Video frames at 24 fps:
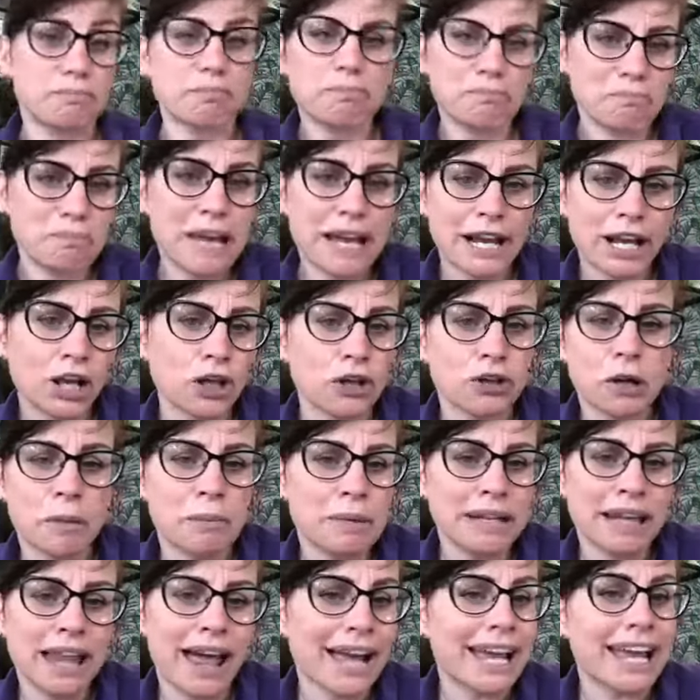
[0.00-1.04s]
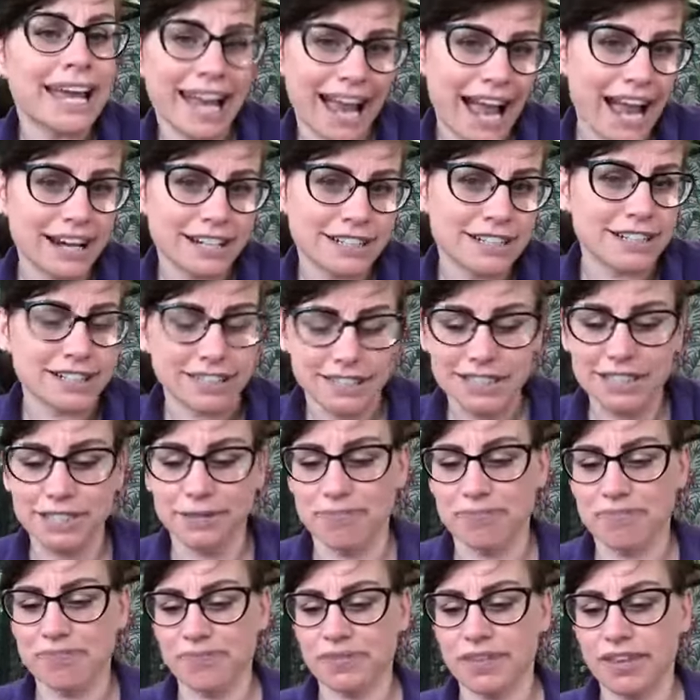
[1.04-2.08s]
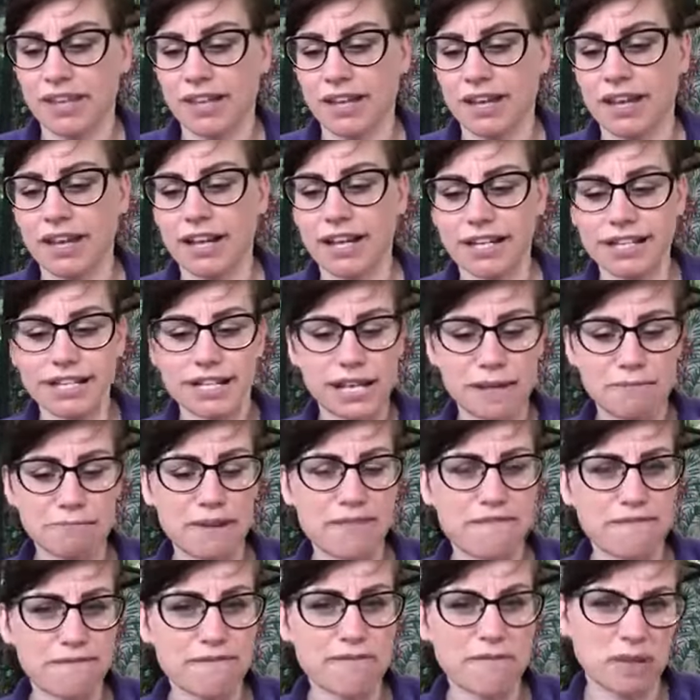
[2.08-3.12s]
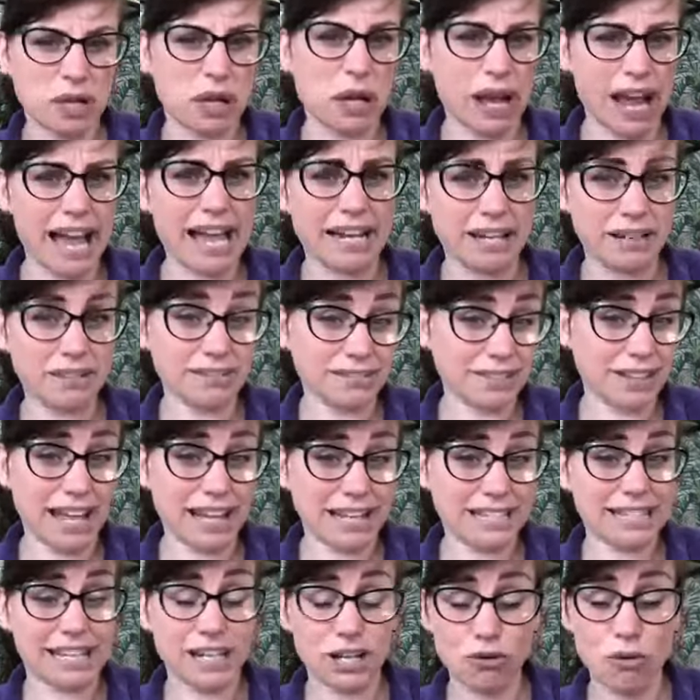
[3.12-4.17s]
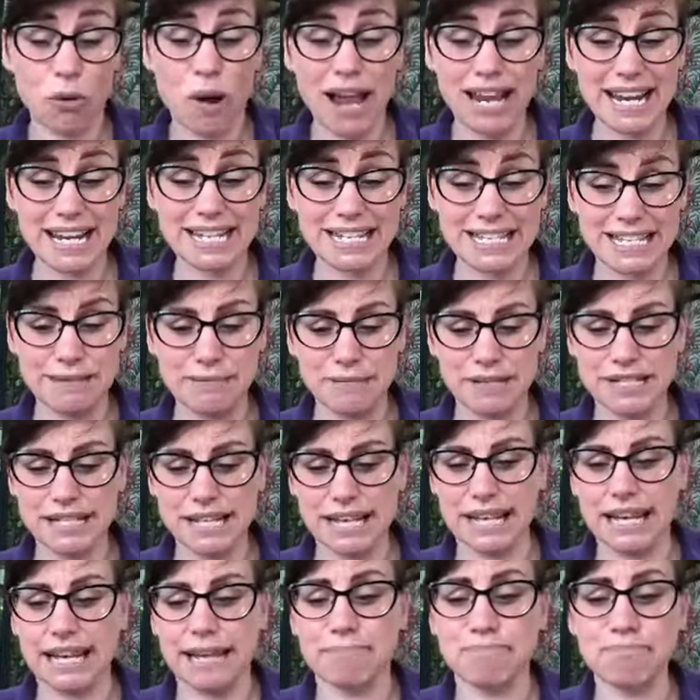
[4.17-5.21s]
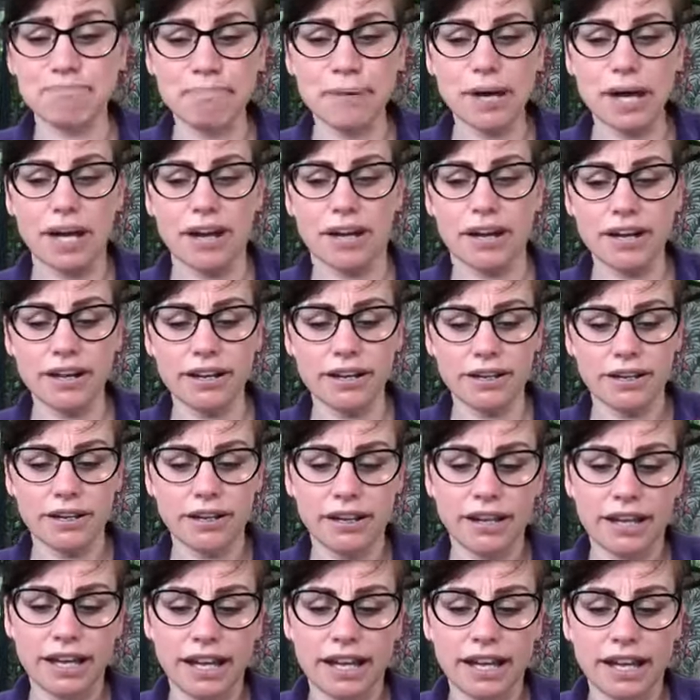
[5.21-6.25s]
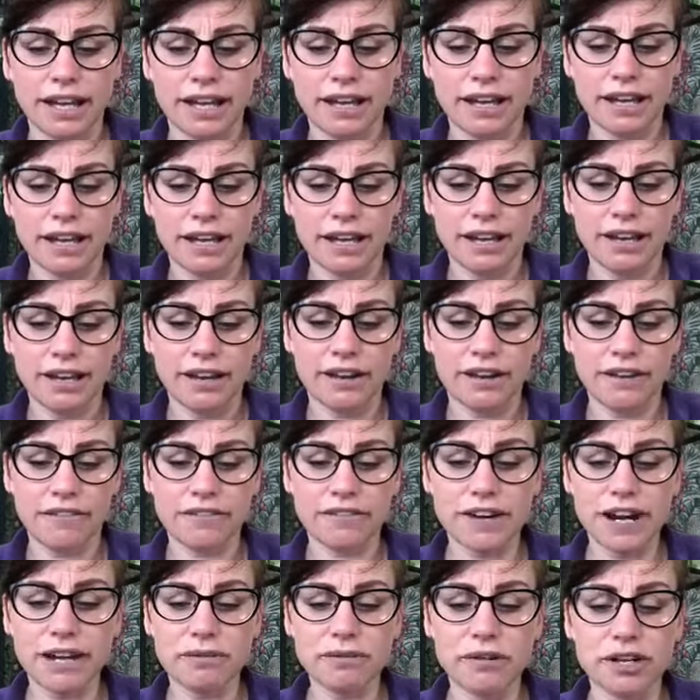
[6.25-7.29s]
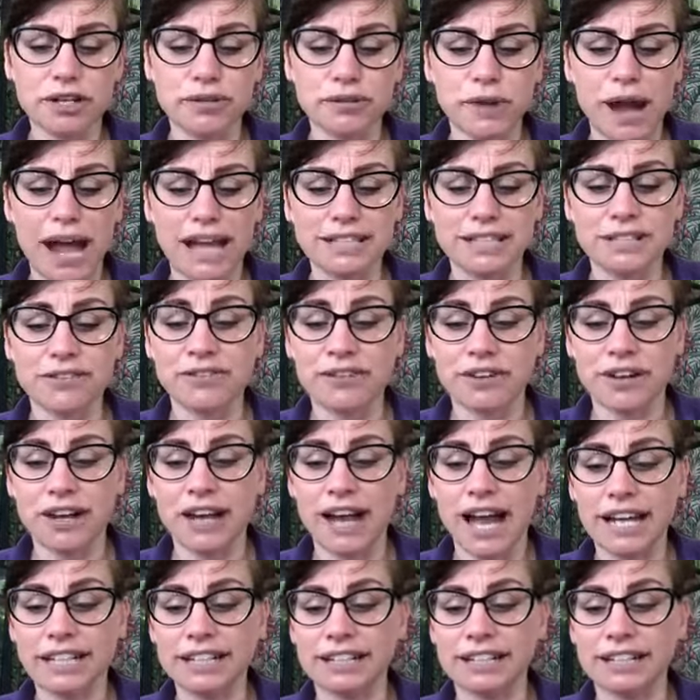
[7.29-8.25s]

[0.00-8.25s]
make her look a bit like a cactus. And be, like I said, quite intimidating. But for anyone who has had